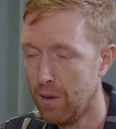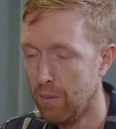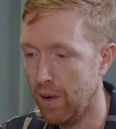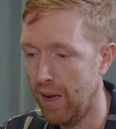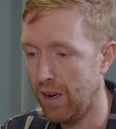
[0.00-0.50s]

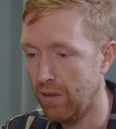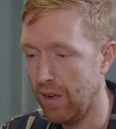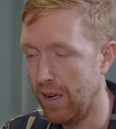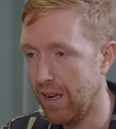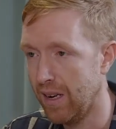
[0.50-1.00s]
But end of the
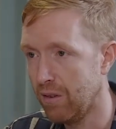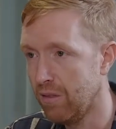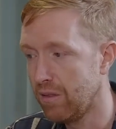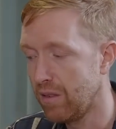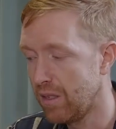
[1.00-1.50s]
day, I
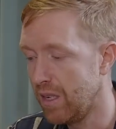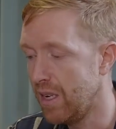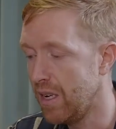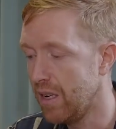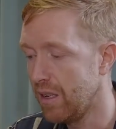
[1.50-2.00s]
don't
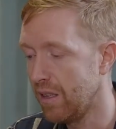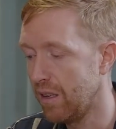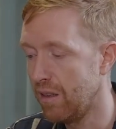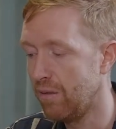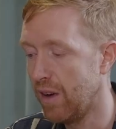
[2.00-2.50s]
see that
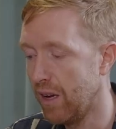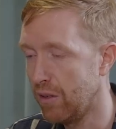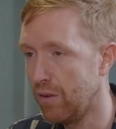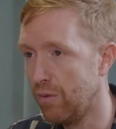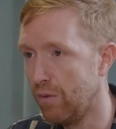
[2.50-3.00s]
the
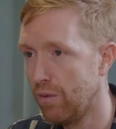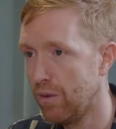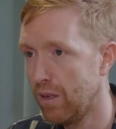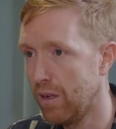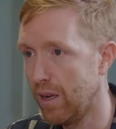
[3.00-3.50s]
value
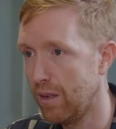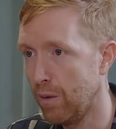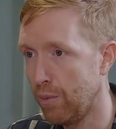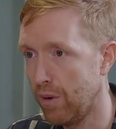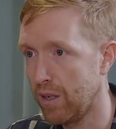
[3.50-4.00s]
that the
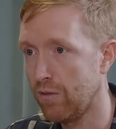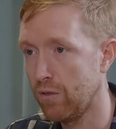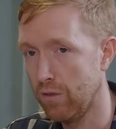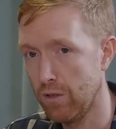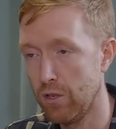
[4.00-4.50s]
proactive
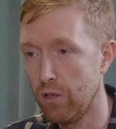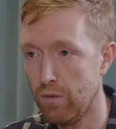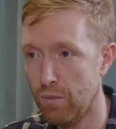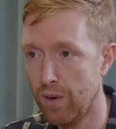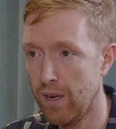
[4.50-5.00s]
services should
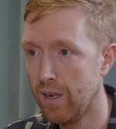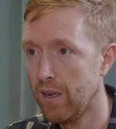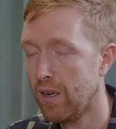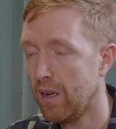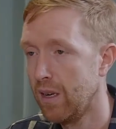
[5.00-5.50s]
bring
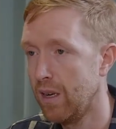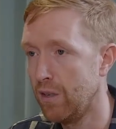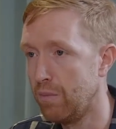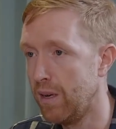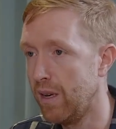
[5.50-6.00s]
is
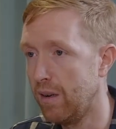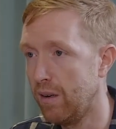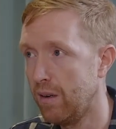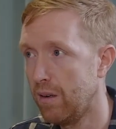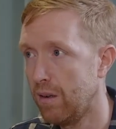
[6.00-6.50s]
being
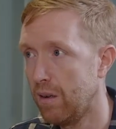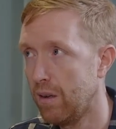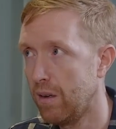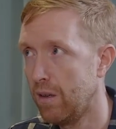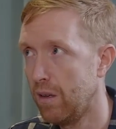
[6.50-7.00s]

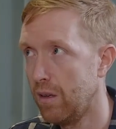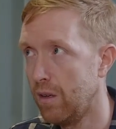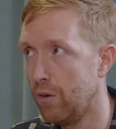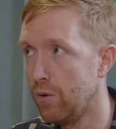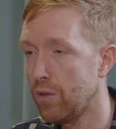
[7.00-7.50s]

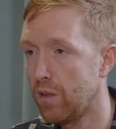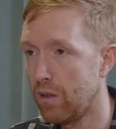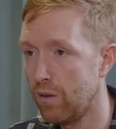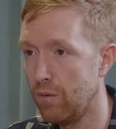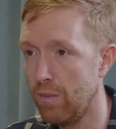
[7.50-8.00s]
used
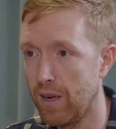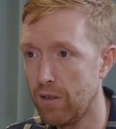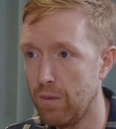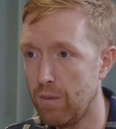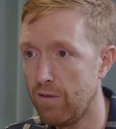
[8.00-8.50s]
to
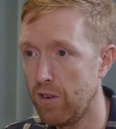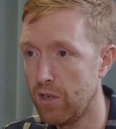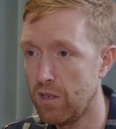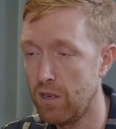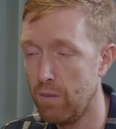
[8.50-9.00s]
maximum
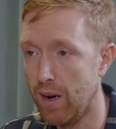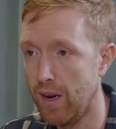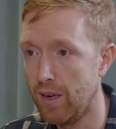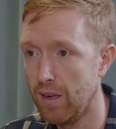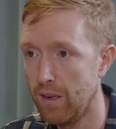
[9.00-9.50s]
efficiency
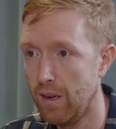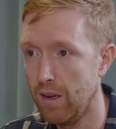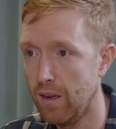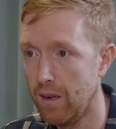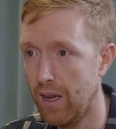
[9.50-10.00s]
by
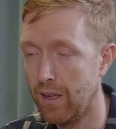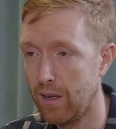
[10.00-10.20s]
the end